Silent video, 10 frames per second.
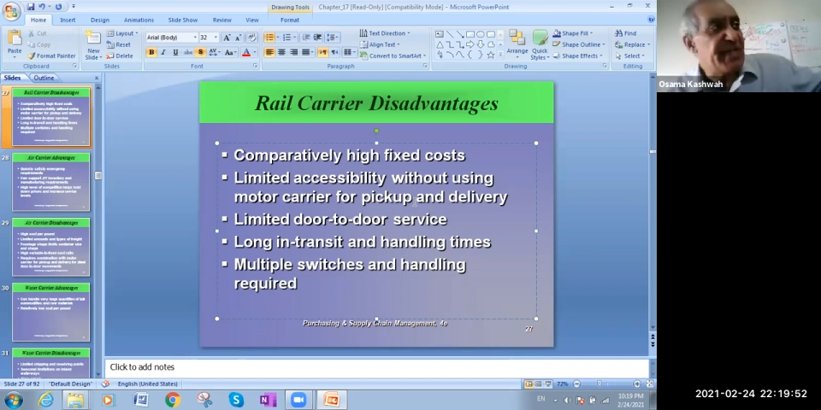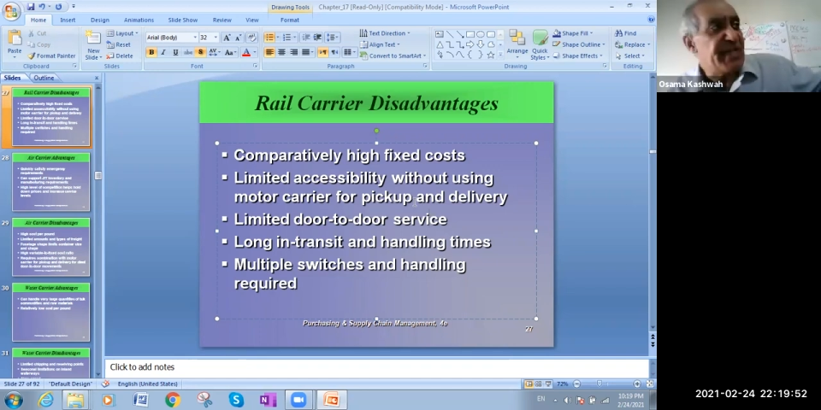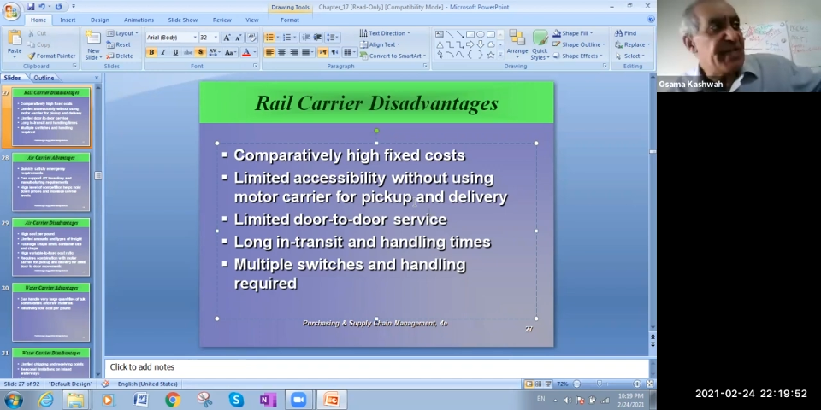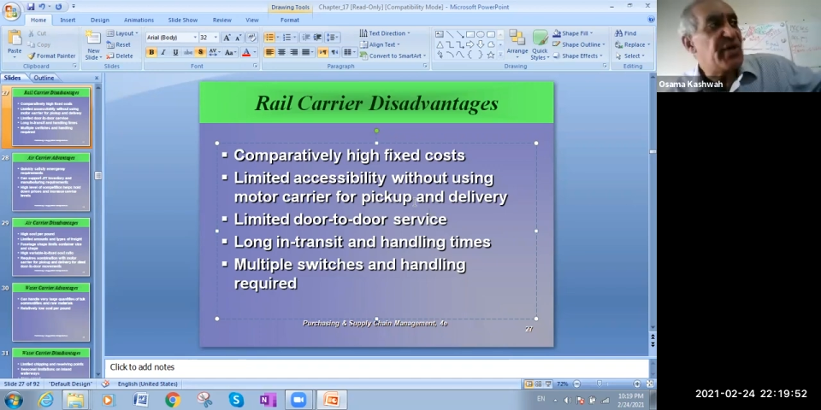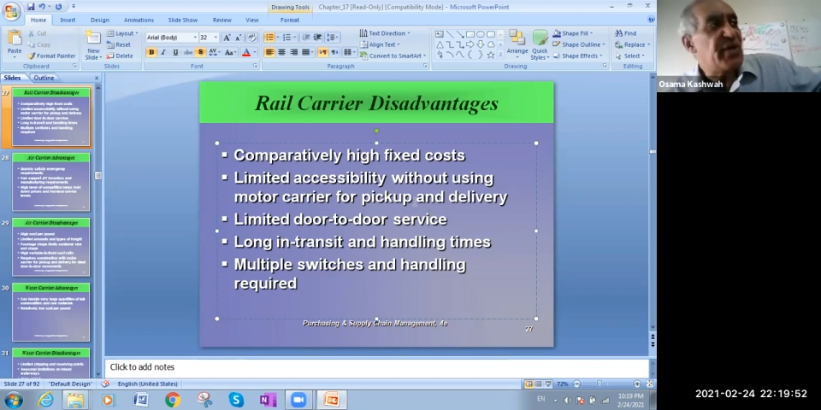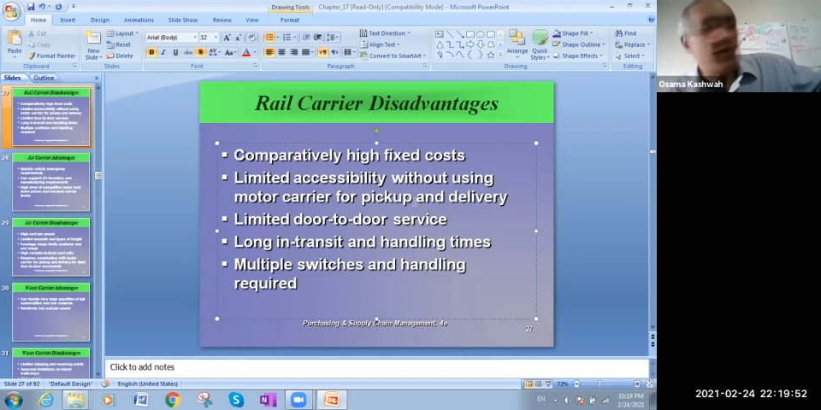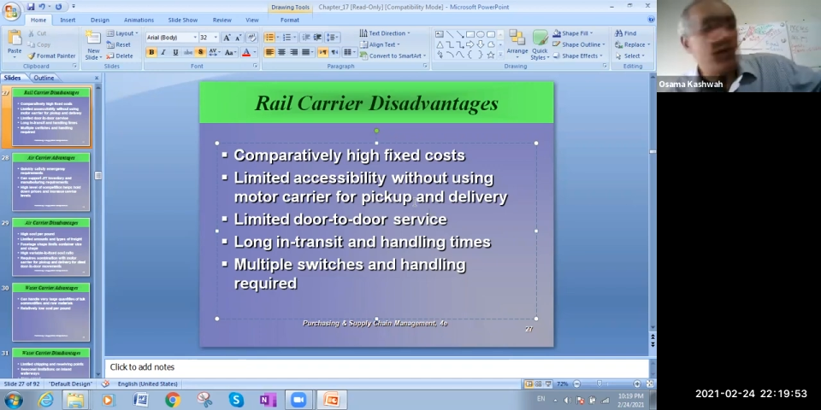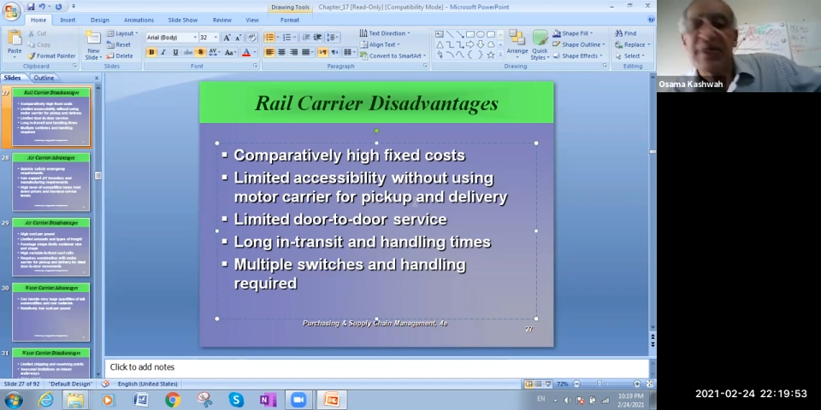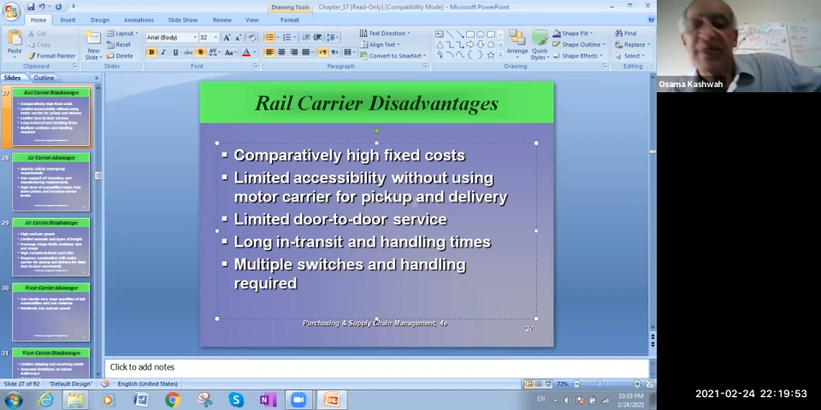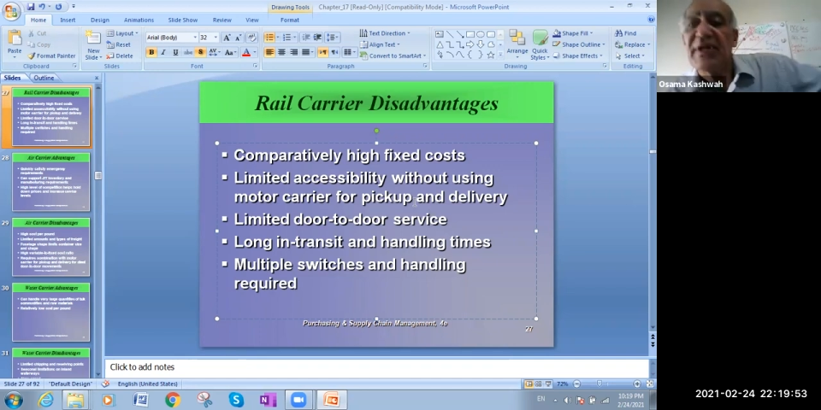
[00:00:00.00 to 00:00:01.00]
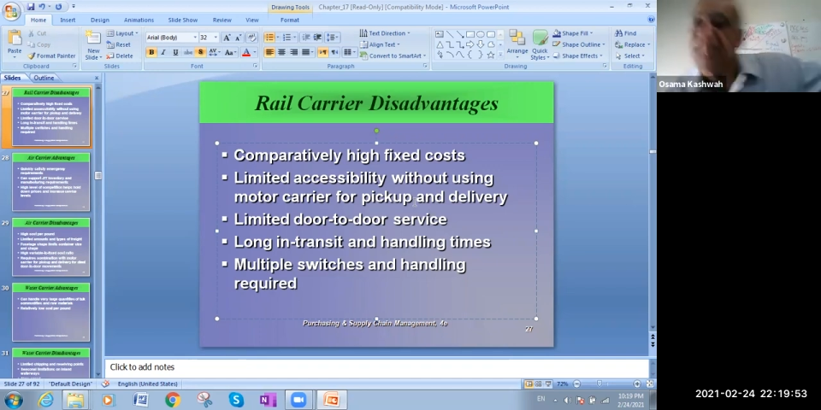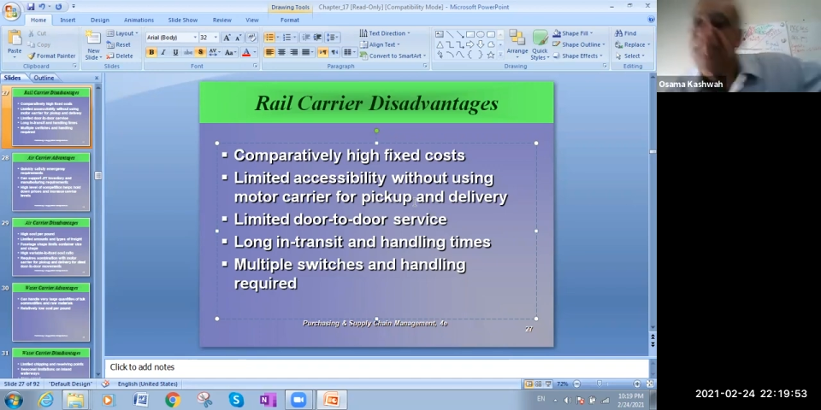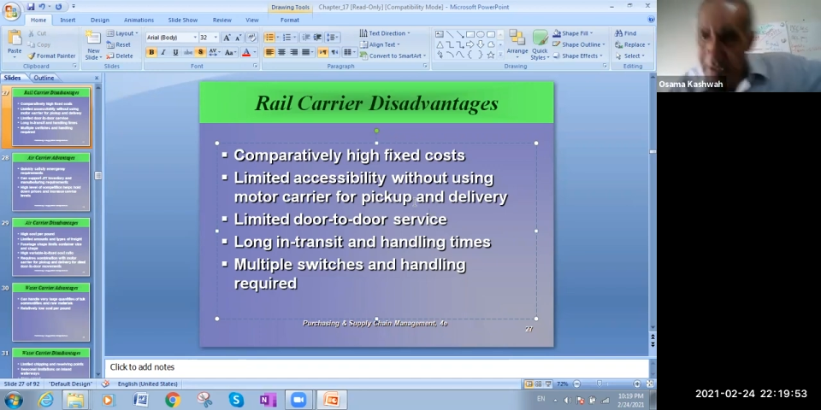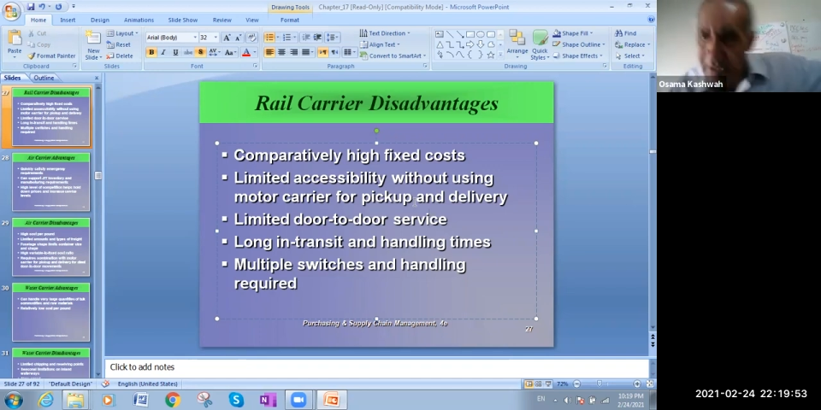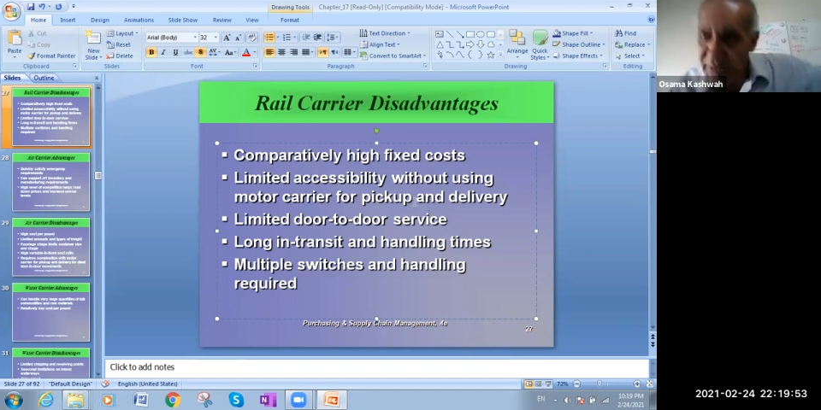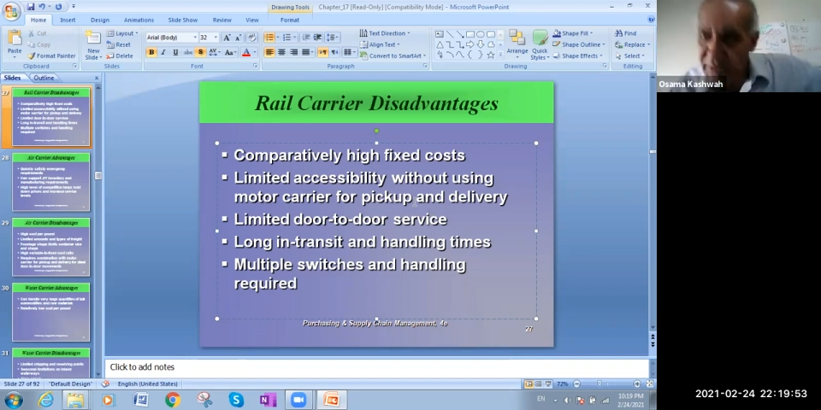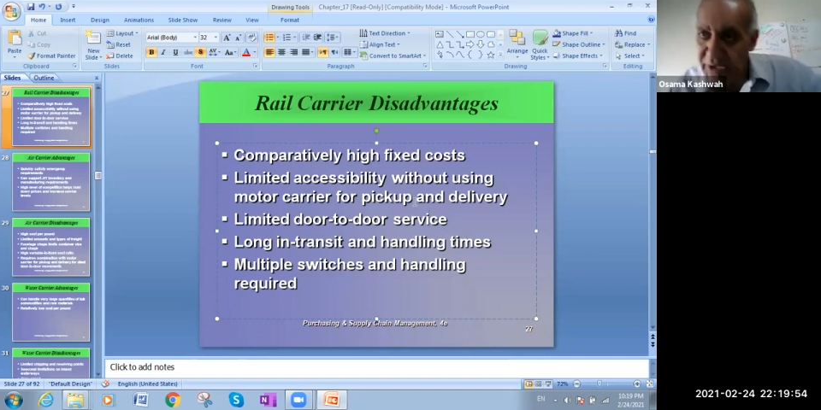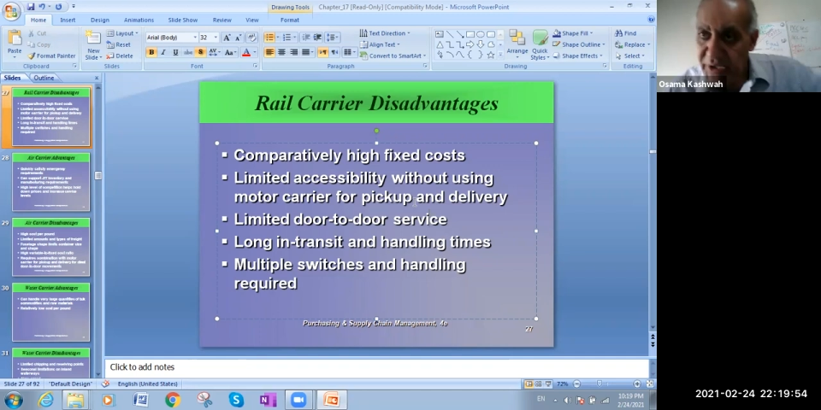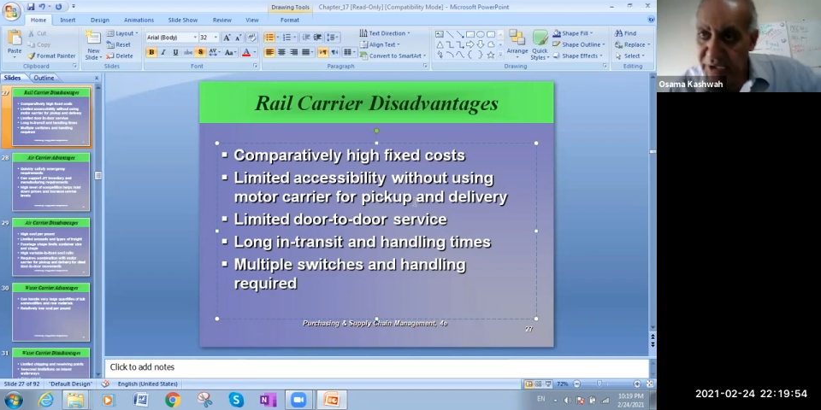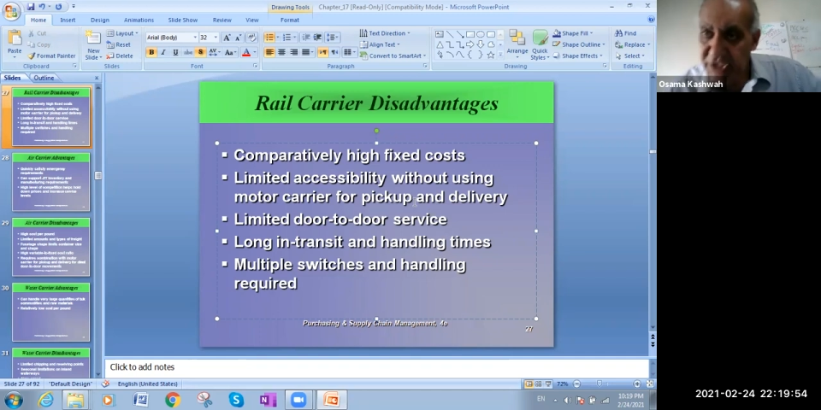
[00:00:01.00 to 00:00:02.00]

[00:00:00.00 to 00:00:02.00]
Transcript: you have to take another transportation